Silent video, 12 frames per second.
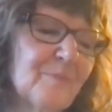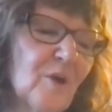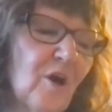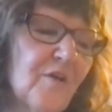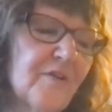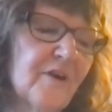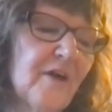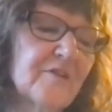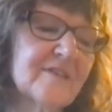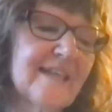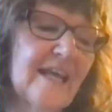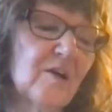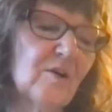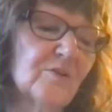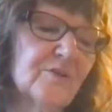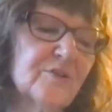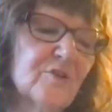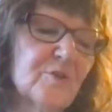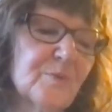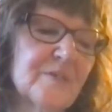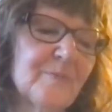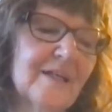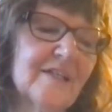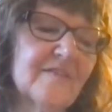but are there other stakeholders whose
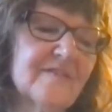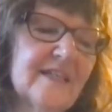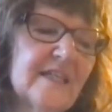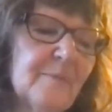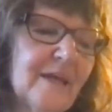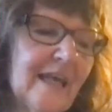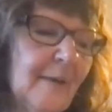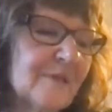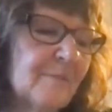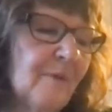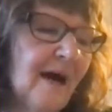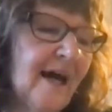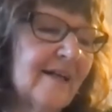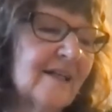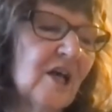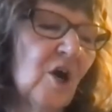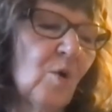perspectives need to be kept in mind